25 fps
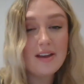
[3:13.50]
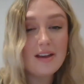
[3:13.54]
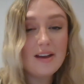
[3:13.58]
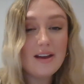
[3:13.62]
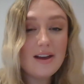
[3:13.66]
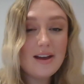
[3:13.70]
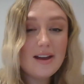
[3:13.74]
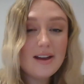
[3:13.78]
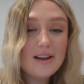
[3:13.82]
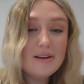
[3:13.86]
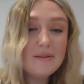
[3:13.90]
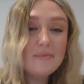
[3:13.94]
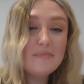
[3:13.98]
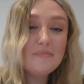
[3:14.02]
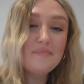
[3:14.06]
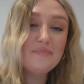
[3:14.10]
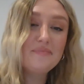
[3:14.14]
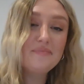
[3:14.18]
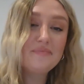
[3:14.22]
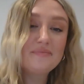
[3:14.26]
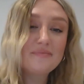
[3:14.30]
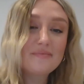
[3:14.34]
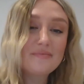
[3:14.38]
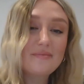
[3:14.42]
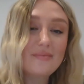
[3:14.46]

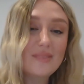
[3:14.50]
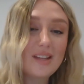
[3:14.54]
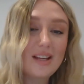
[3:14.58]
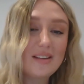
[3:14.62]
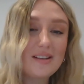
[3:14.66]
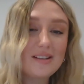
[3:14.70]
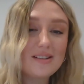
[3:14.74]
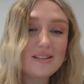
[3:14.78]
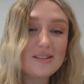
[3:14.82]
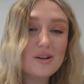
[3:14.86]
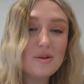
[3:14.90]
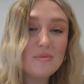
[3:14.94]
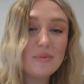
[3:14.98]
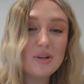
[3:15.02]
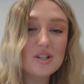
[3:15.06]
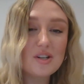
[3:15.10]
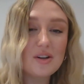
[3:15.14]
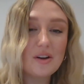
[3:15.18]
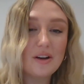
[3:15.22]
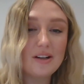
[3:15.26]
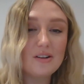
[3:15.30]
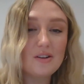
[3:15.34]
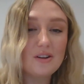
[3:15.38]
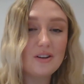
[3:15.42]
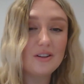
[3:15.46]
There's too much
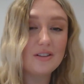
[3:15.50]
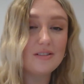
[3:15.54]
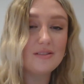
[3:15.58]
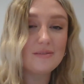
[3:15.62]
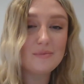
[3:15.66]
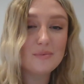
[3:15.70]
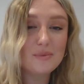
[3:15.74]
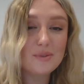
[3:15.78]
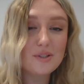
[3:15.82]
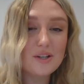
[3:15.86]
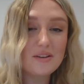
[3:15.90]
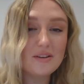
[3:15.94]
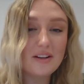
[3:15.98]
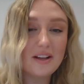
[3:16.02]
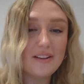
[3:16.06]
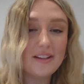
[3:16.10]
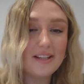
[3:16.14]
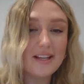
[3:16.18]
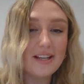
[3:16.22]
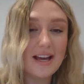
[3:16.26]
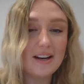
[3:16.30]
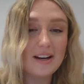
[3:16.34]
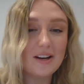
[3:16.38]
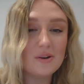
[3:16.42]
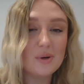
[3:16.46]
going on. Don't like the
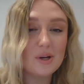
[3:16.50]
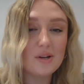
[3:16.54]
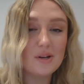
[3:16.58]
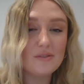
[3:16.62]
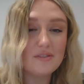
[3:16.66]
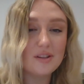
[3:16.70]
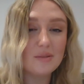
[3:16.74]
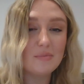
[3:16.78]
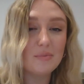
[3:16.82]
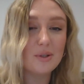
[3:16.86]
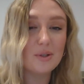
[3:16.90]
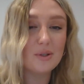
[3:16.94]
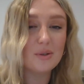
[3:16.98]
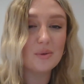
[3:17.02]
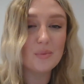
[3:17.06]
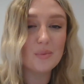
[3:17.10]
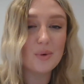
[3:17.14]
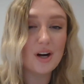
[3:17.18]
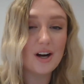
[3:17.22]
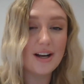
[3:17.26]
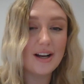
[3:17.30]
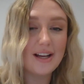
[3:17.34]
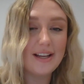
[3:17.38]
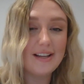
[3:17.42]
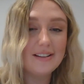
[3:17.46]
yellow over the blue and
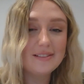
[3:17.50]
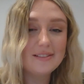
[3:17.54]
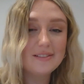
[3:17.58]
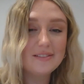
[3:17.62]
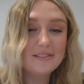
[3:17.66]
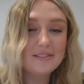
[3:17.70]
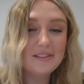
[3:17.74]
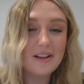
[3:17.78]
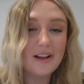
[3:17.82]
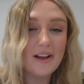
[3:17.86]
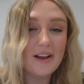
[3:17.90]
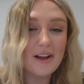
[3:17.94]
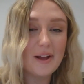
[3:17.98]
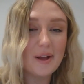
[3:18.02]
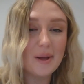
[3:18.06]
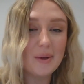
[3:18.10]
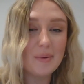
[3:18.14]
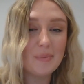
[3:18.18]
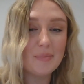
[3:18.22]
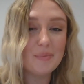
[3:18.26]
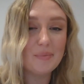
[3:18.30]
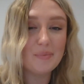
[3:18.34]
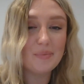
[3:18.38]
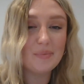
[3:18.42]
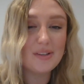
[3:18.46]
white.
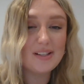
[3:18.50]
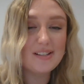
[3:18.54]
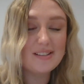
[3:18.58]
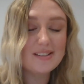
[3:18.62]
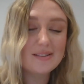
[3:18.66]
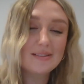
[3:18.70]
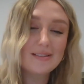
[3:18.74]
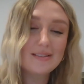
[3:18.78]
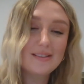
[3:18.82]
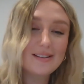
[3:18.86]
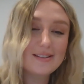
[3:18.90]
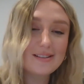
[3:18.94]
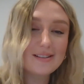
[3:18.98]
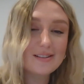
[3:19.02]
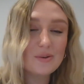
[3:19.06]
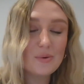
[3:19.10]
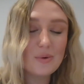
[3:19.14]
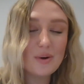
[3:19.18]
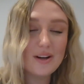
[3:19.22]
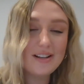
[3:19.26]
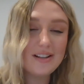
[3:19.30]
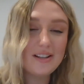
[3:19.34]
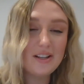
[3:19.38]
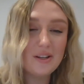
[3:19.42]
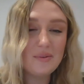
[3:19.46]
It's
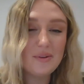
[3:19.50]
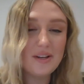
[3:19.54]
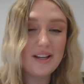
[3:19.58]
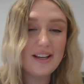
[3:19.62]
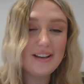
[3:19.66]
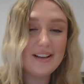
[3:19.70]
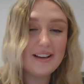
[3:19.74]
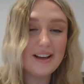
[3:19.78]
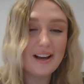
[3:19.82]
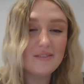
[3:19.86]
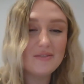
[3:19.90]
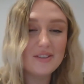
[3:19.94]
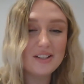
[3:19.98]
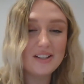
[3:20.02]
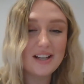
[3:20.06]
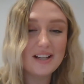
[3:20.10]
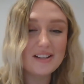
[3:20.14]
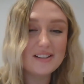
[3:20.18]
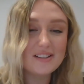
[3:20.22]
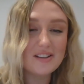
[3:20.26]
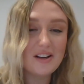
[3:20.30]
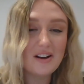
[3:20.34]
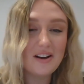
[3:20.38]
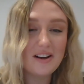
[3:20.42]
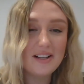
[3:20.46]
quite unique having that
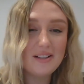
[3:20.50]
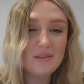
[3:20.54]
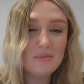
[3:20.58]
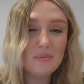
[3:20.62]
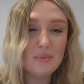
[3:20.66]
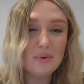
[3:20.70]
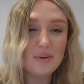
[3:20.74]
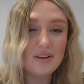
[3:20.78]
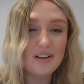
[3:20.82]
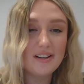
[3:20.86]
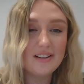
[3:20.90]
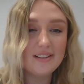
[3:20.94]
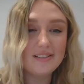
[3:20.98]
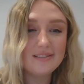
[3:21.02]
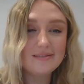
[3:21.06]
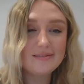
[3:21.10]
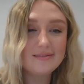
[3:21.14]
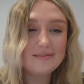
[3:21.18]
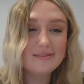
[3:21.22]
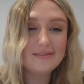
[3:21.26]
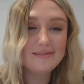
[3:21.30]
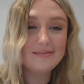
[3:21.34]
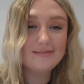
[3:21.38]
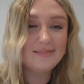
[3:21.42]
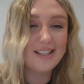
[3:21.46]
sign, but
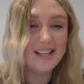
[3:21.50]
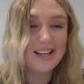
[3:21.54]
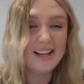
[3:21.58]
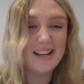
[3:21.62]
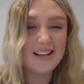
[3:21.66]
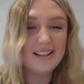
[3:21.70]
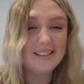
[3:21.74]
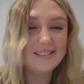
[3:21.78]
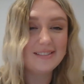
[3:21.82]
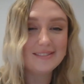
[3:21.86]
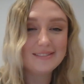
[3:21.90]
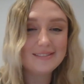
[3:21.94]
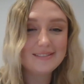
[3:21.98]
yeah.